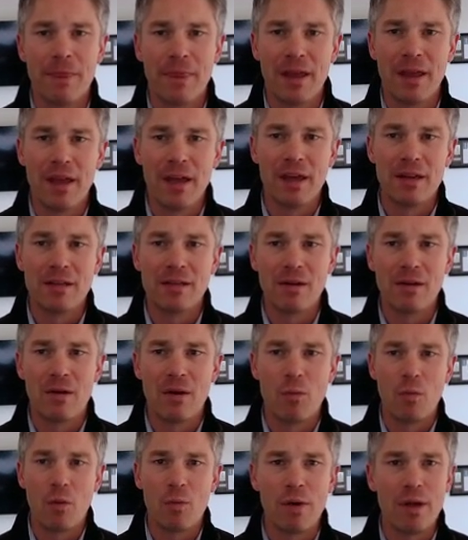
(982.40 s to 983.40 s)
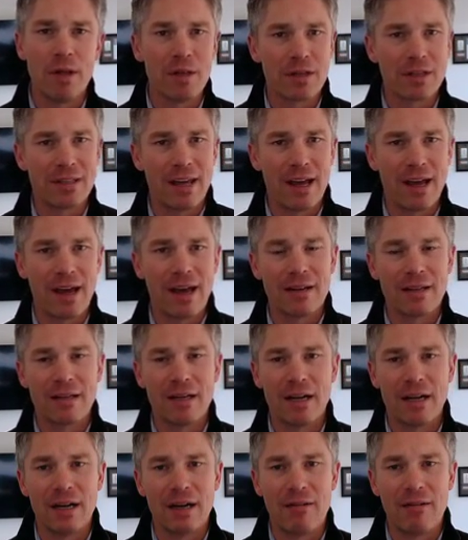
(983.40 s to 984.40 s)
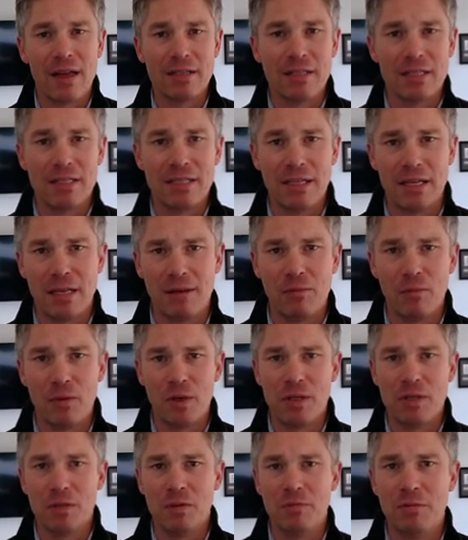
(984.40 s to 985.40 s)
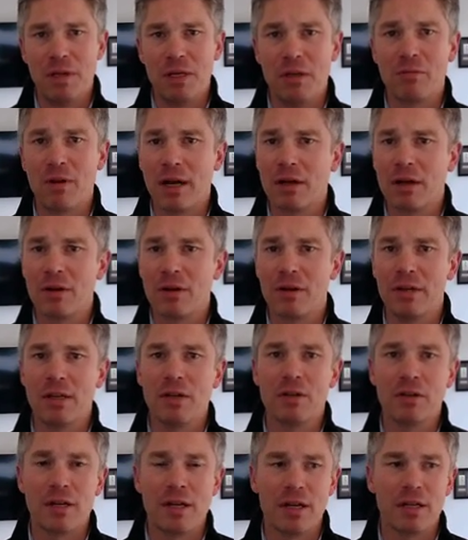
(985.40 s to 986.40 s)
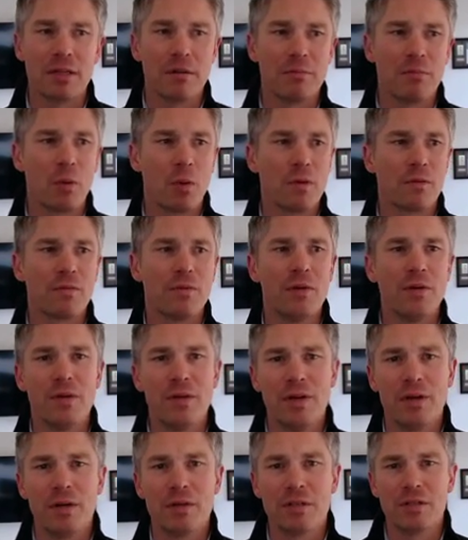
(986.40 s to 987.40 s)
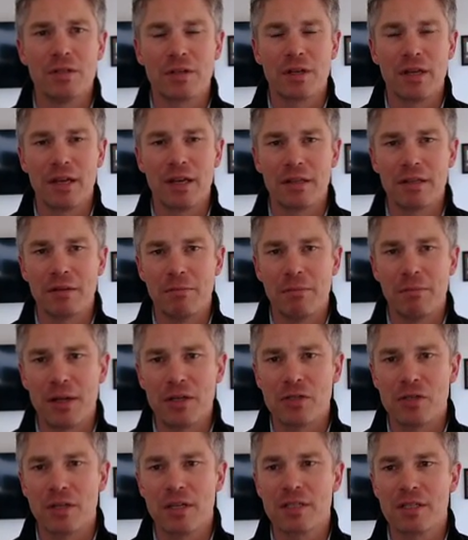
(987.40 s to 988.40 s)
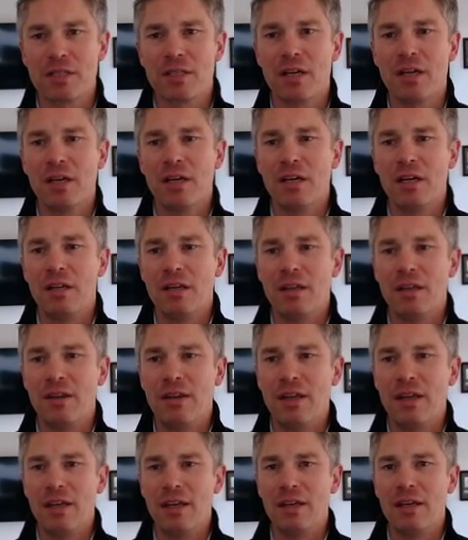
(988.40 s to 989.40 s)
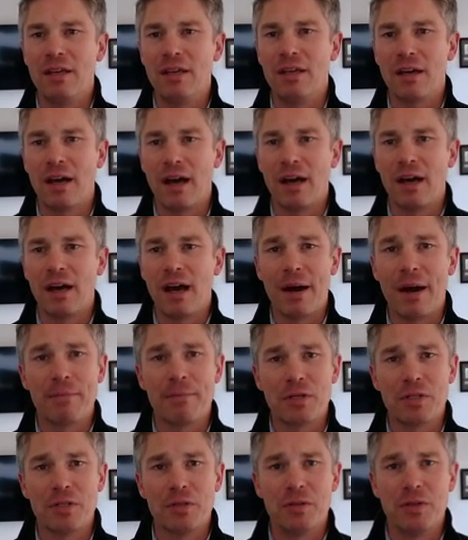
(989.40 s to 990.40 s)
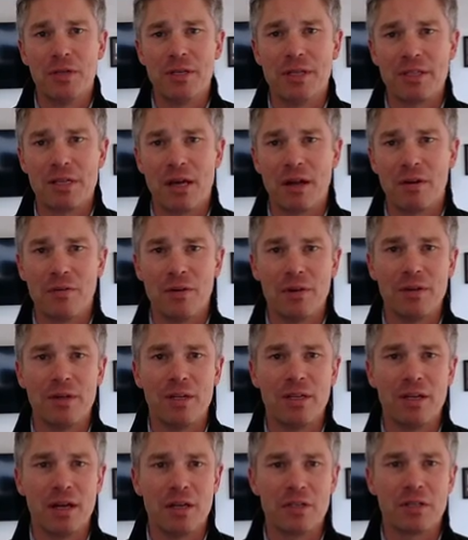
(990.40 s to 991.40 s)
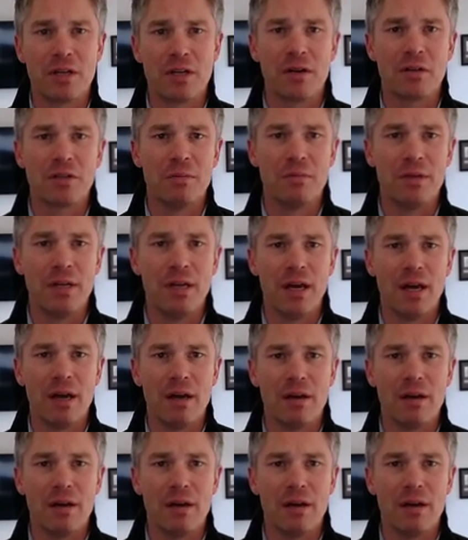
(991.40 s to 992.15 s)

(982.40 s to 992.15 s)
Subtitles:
And when we looked at, as a team, we do meet regularly looking at the portfolios, looking at the metrics. The opportunity set really does start to be